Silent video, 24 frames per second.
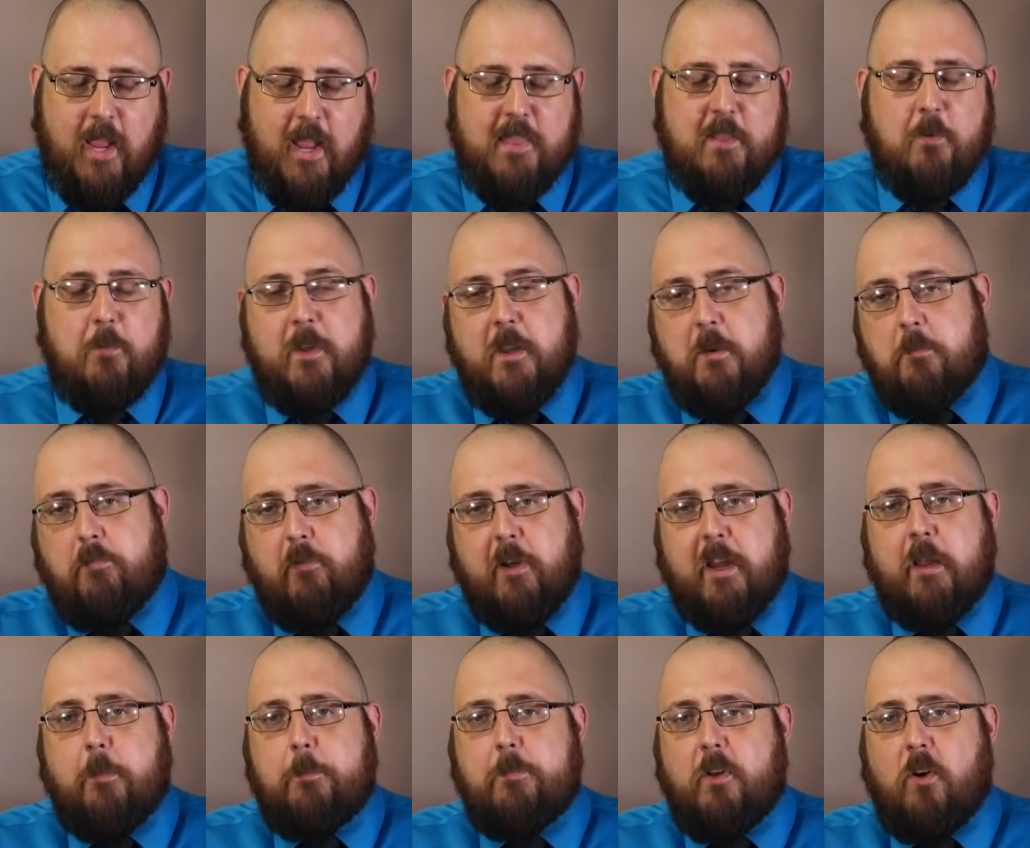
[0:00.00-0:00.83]
And then when you
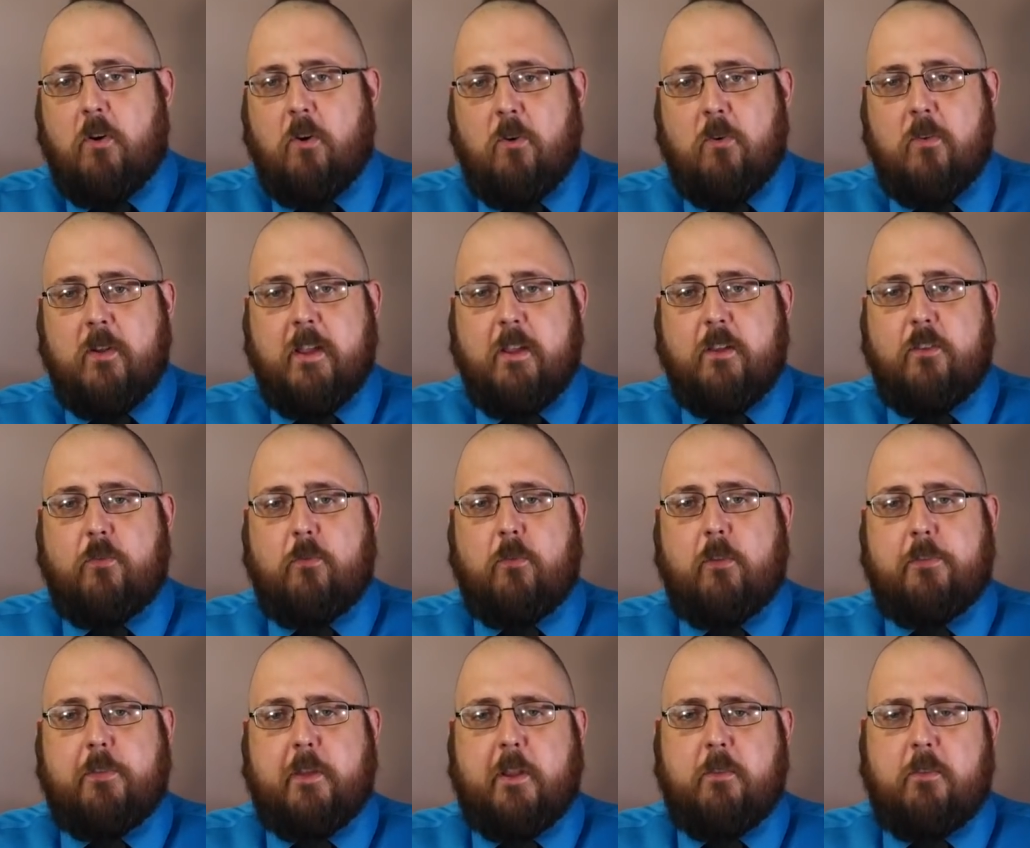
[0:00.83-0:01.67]
bring up the whole
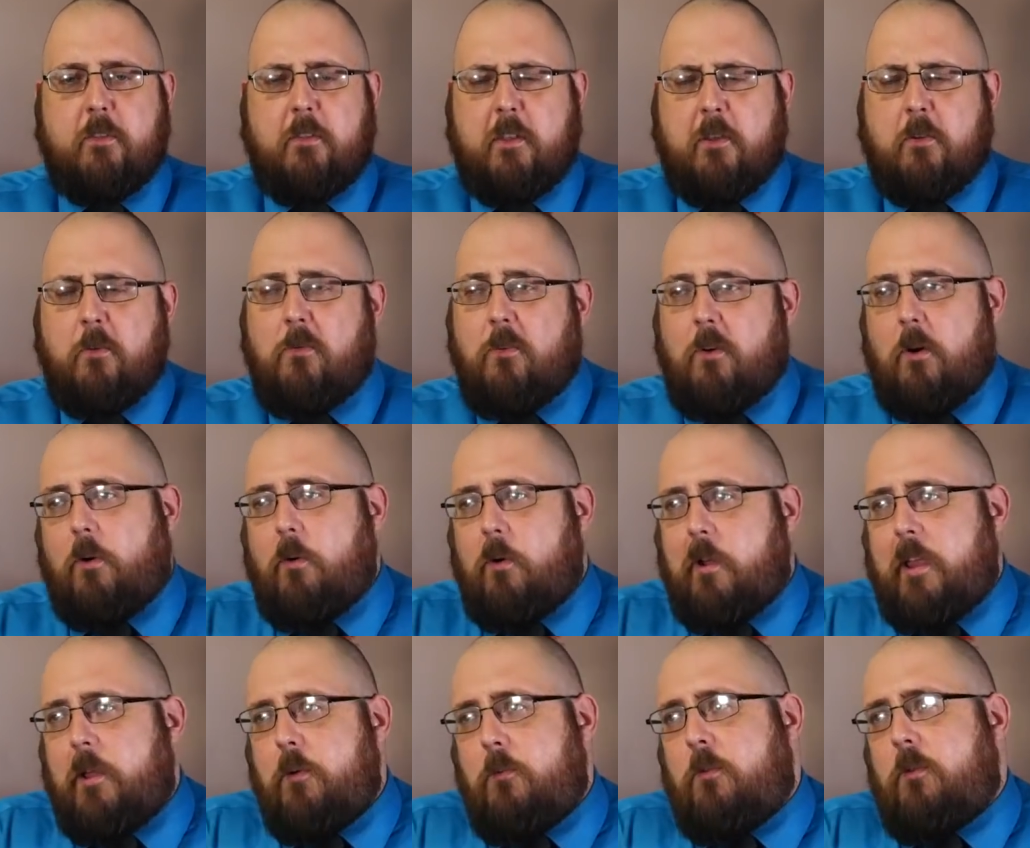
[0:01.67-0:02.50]
Israel thing, they go,
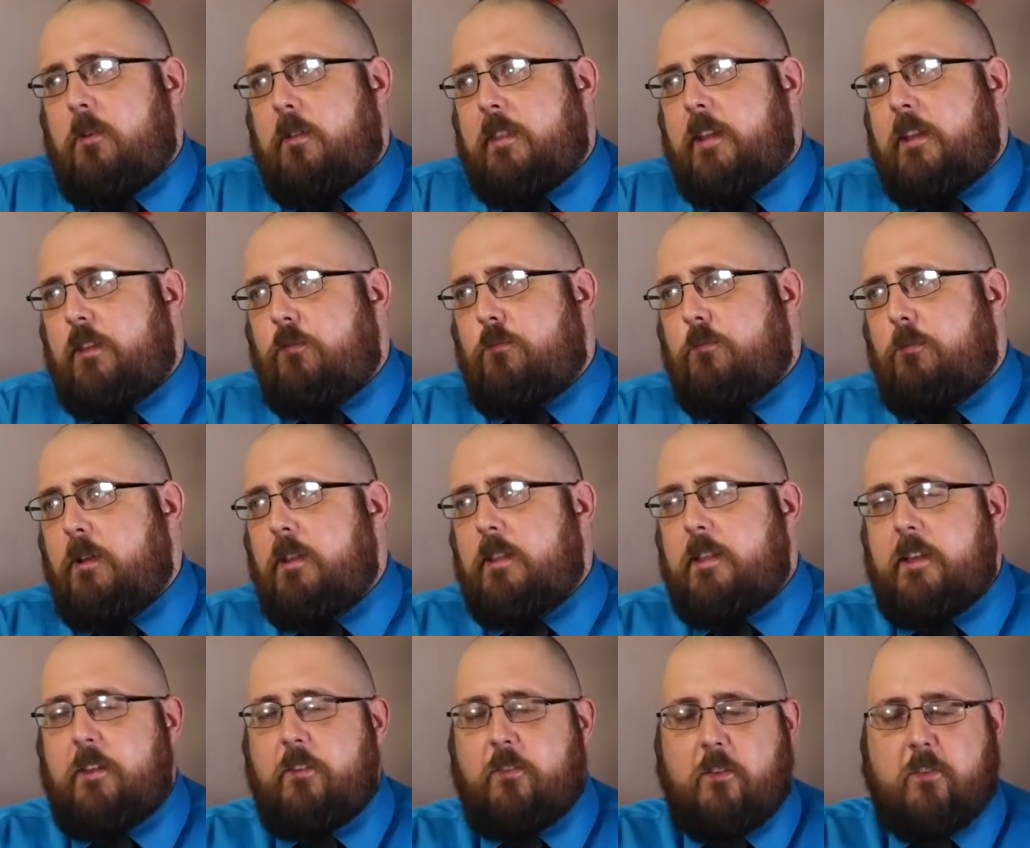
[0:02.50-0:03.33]
okay, well, that's
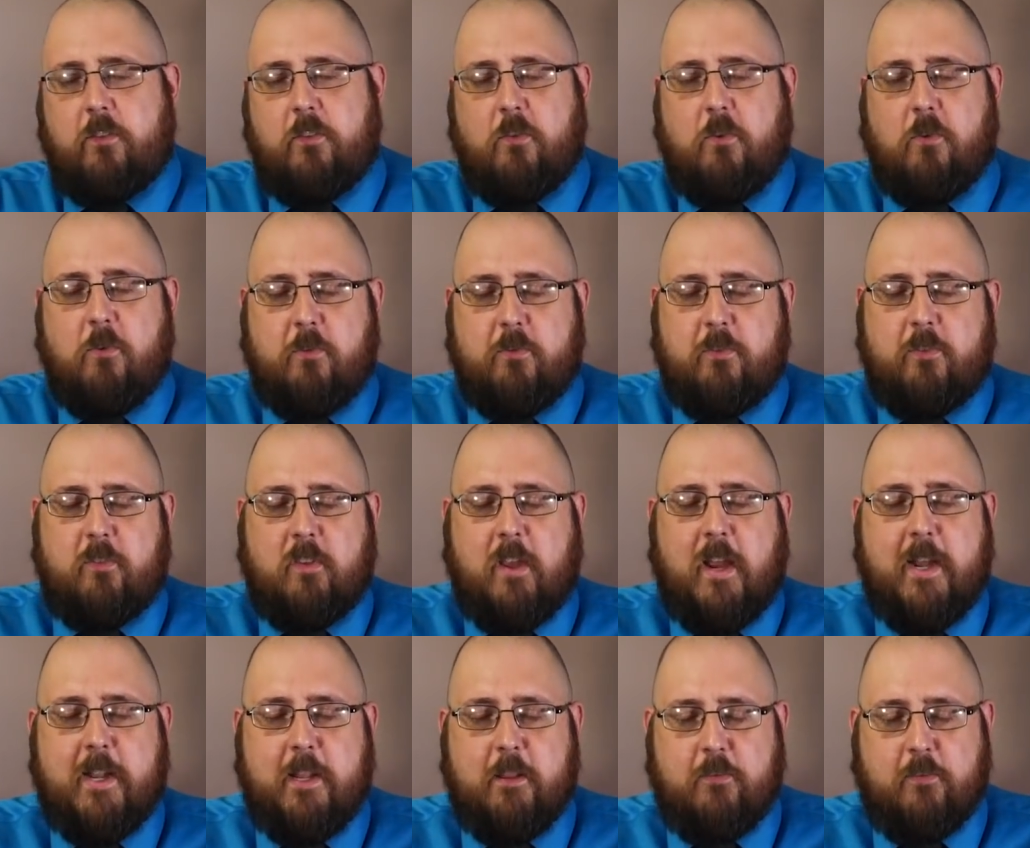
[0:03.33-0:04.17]
really just a whole
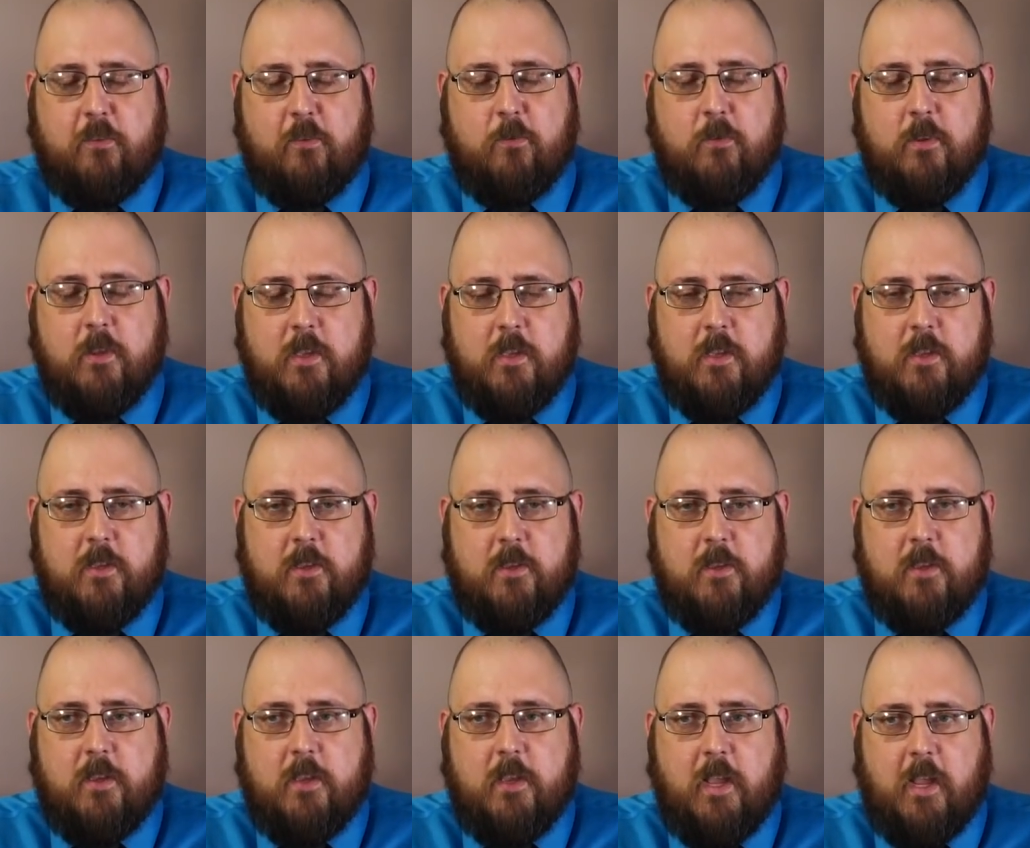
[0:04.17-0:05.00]
side issue.
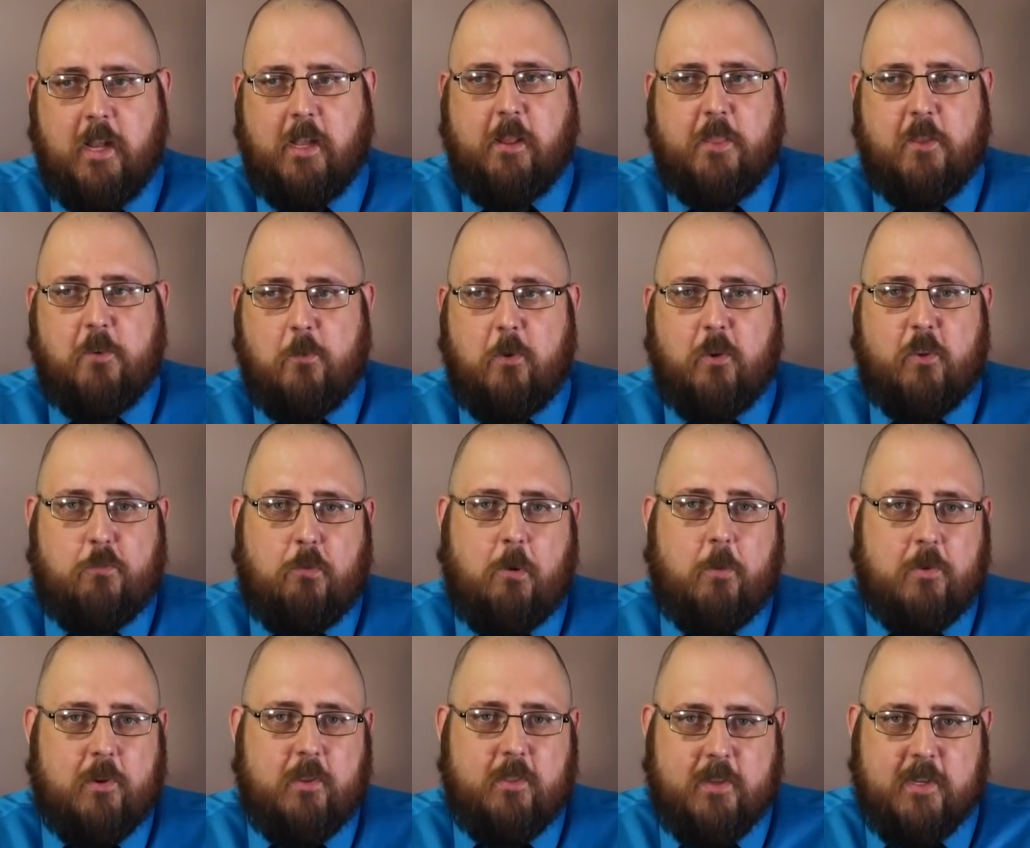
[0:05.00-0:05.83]
In other words,
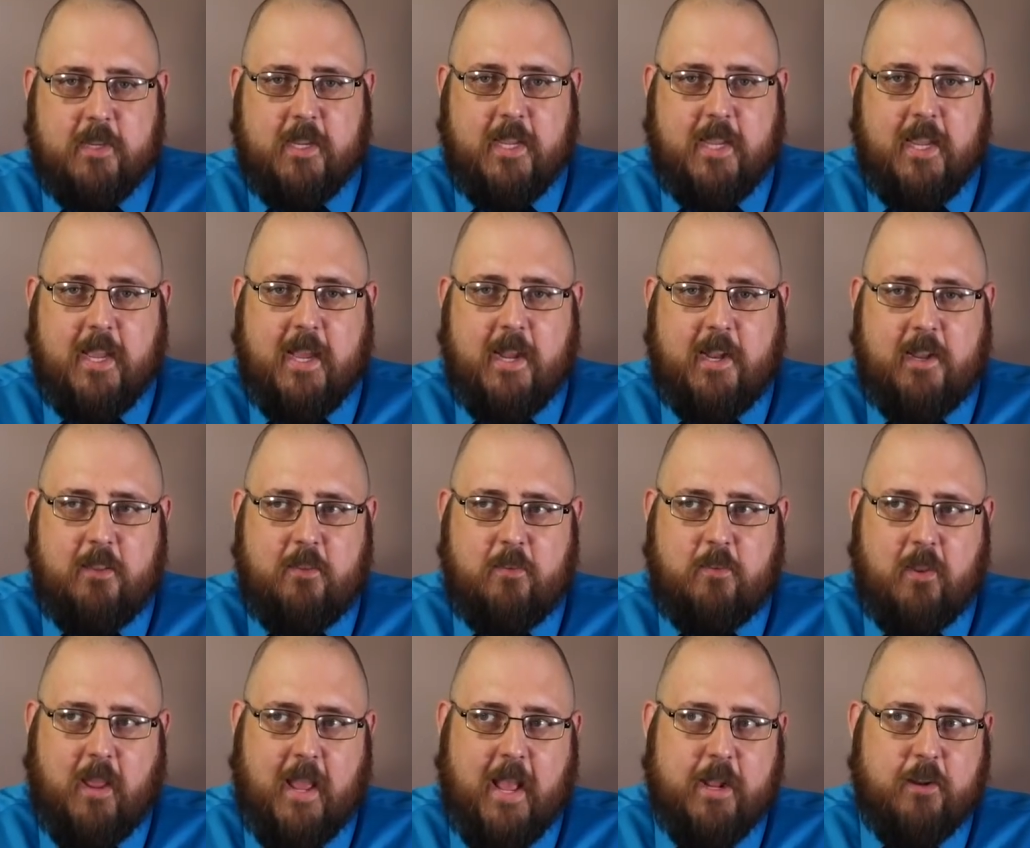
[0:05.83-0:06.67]
what we're looking at
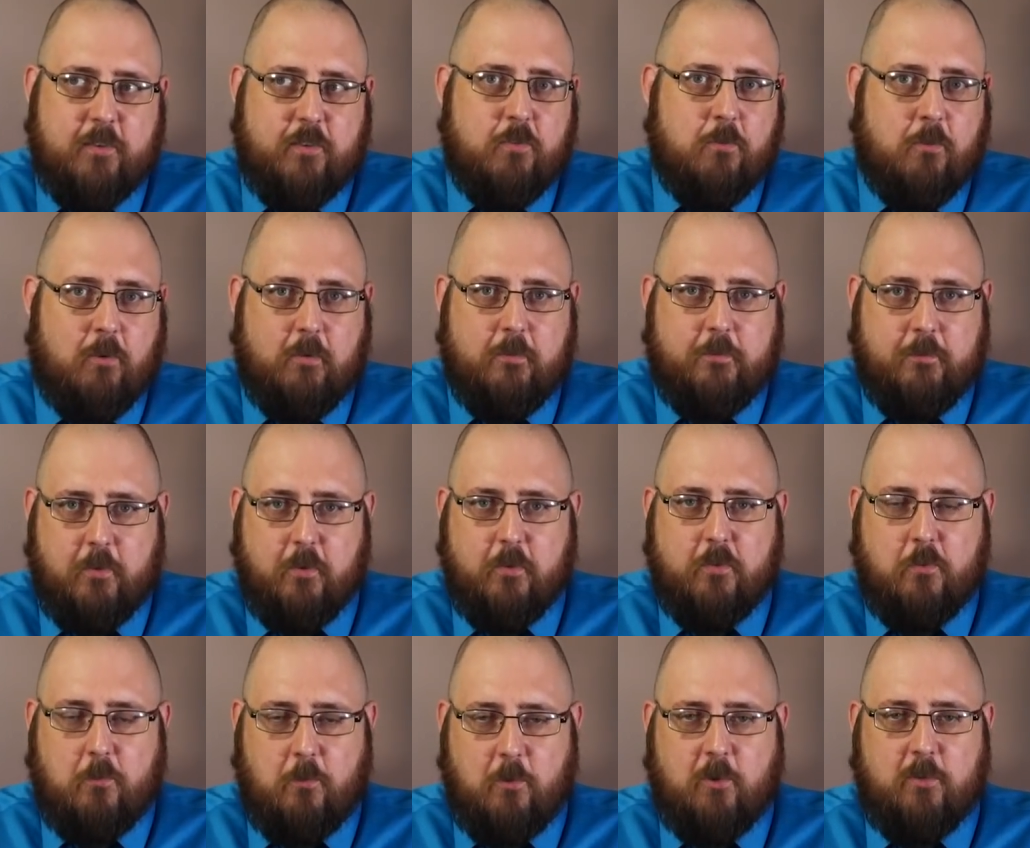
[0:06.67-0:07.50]
is actual
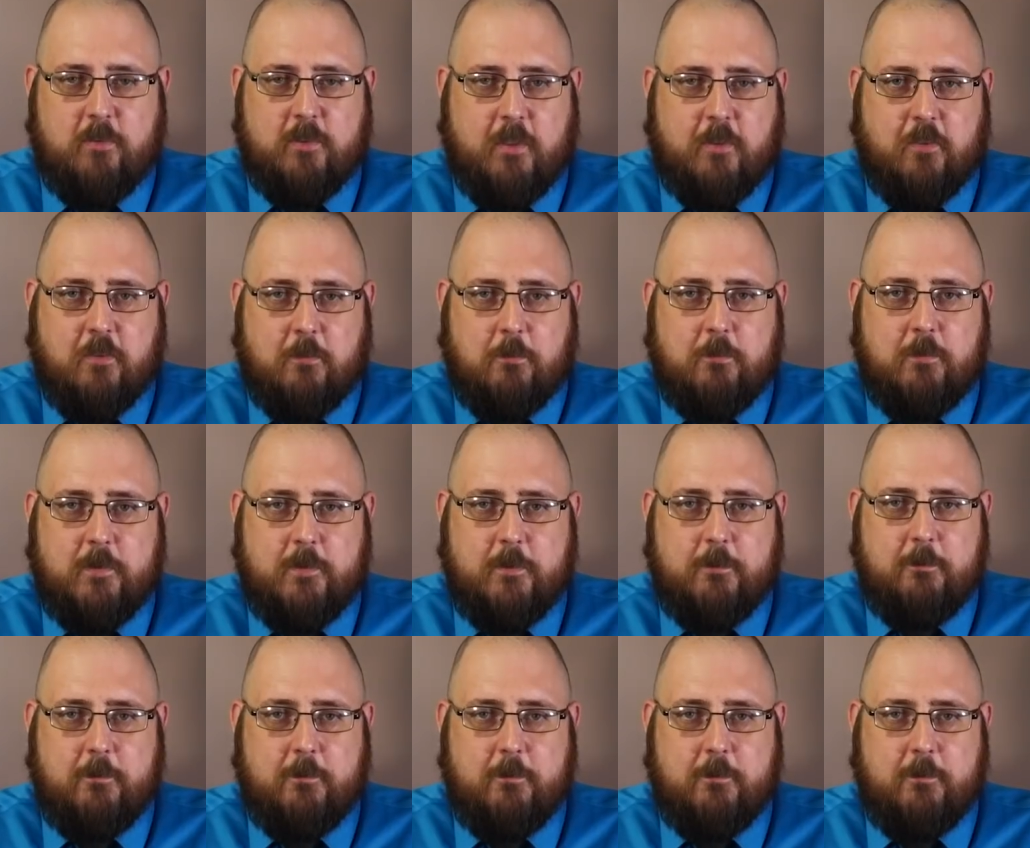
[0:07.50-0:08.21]
first worldism.